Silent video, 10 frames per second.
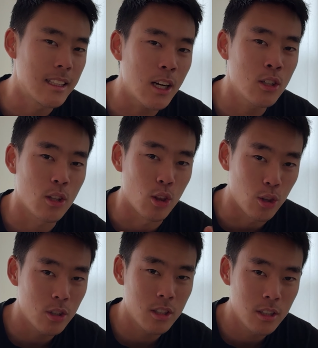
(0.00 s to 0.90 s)
not gonna
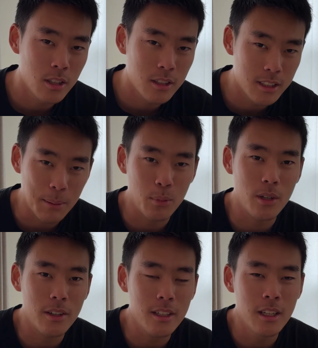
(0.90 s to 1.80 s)
look
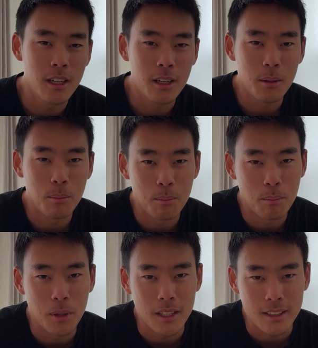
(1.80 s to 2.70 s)
temporary,
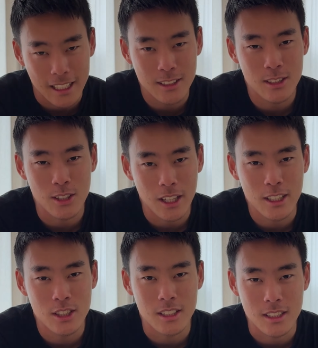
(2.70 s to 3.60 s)
but
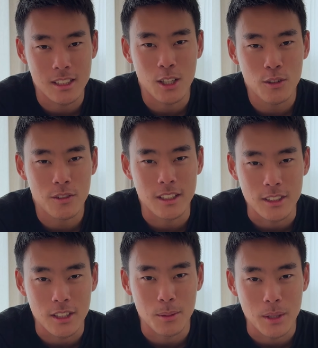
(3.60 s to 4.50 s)
installation itself is
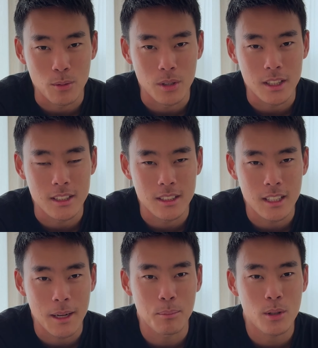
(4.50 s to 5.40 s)
gonna be really
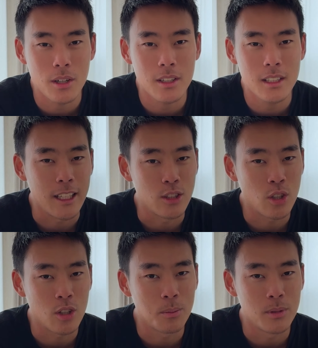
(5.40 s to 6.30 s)
temporary in
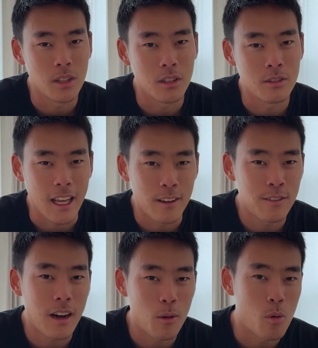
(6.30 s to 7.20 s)
terms of
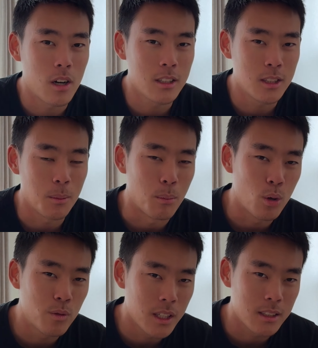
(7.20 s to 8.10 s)
if I wanted to
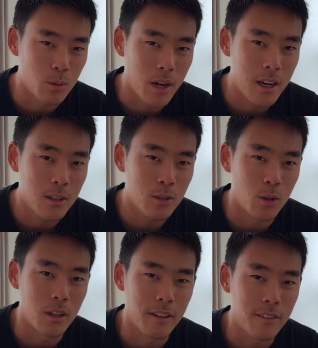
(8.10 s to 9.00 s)
move things around
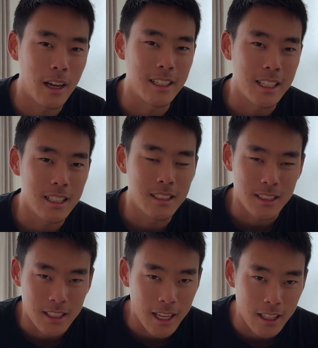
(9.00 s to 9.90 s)
or if I needed to
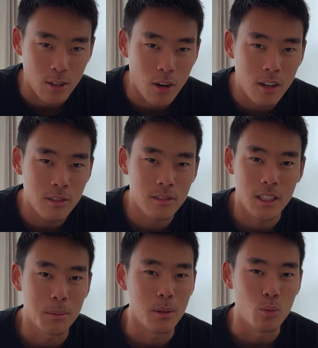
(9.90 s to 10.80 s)
take it off,
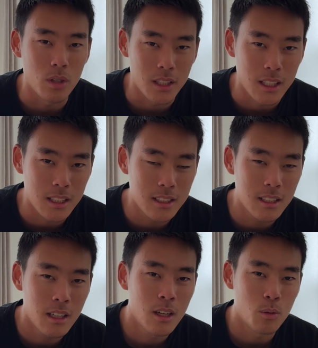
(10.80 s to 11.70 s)
it'd be really
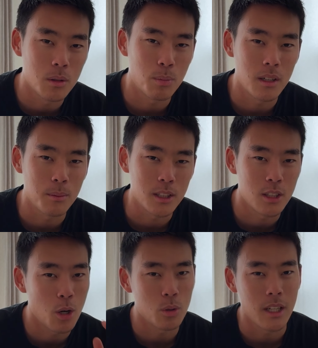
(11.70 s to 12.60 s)
easy with pretty much
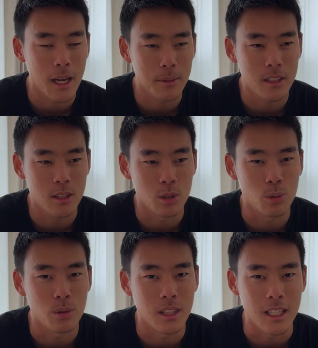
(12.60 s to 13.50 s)
no damage
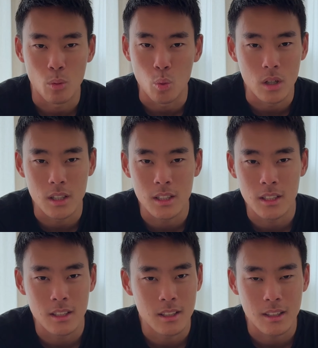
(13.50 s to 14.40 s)
to the wood,
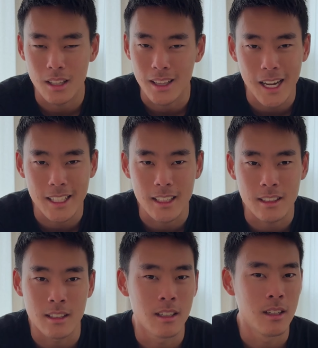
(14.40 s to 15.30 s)
the
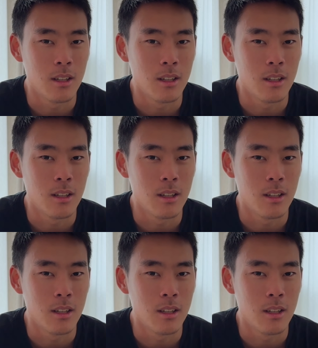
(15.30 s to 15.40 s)
lighting,